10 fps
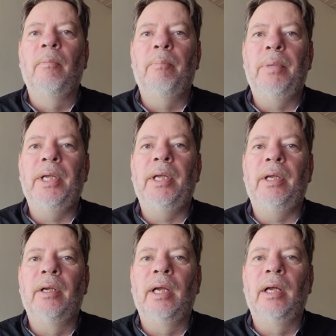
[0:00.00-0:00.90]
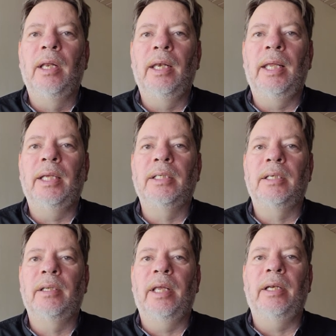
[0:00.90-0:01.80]
be
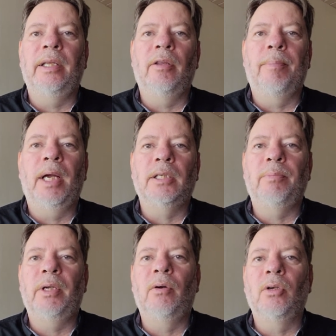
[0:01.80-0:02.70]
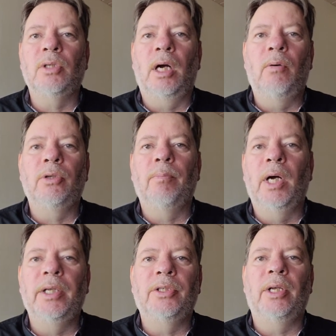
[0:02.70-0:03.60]
less than in the past, because
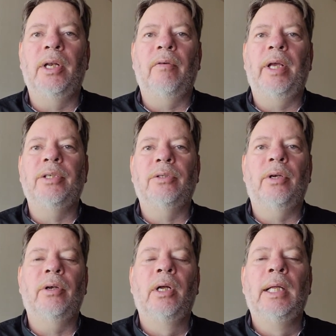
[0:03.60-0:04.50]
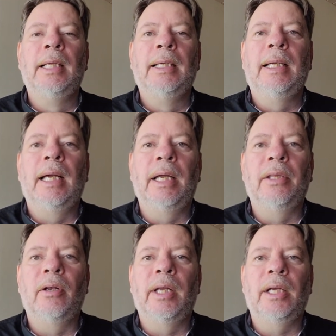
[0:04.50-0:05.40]
my generation and
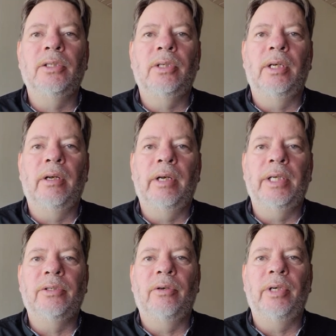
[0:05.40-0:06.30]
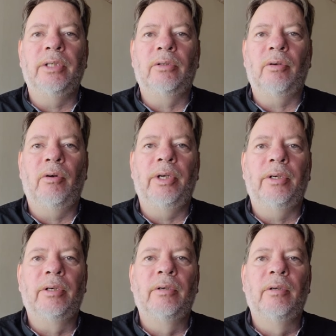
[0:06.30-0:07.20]
the last generation destroyed
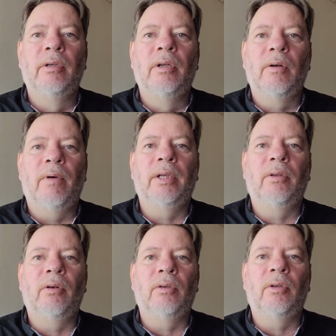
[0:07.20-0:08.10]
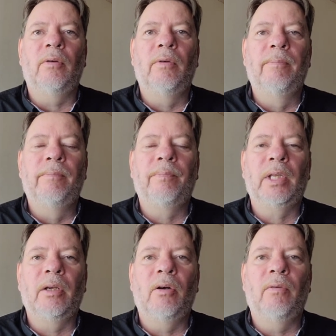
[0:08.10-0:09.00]
quite a lot of
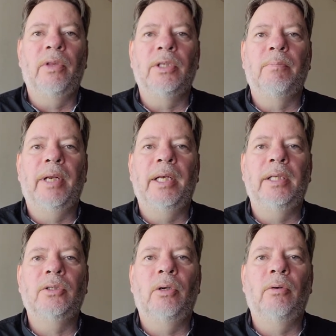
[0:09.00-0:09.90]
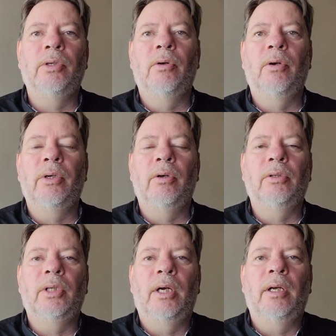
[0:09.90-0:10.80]
this planet. So your
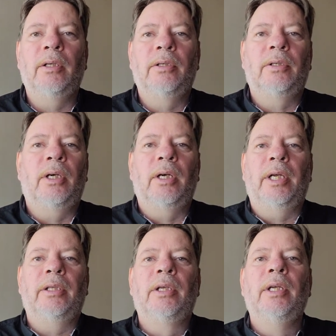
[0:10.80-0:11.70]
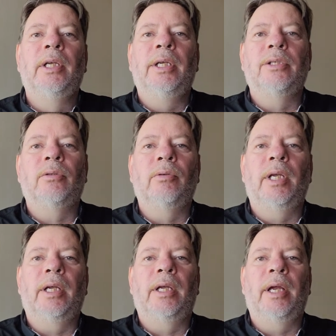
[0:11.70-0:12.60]
target is to
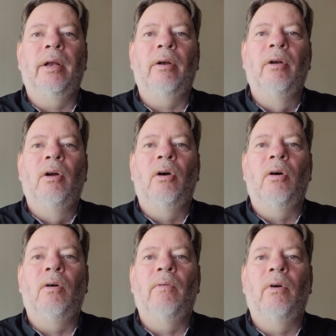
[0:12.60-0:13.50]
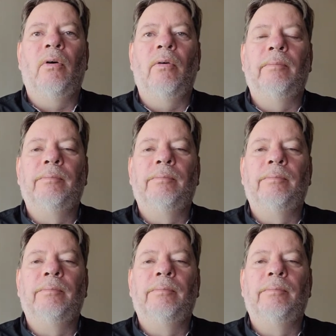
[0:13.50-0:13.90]
take care of